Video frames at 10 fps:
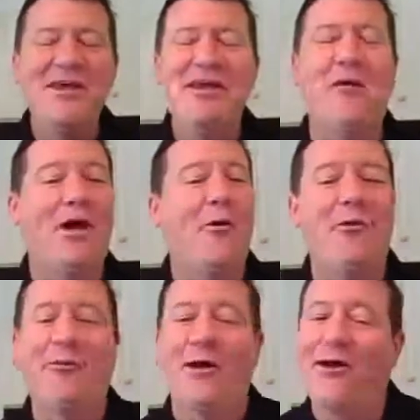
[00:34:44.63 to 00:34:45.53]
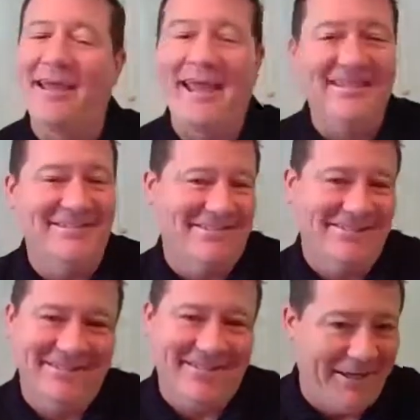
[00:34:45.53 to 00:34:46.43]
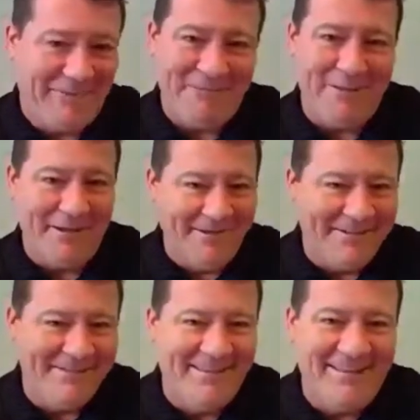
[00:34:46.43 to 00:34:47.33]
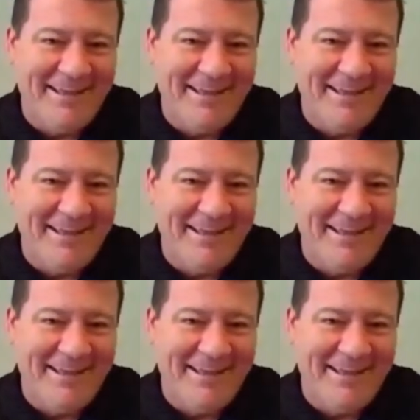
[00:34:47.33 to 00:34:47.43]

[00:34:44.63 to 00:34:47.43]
you know, the old dog can't get off the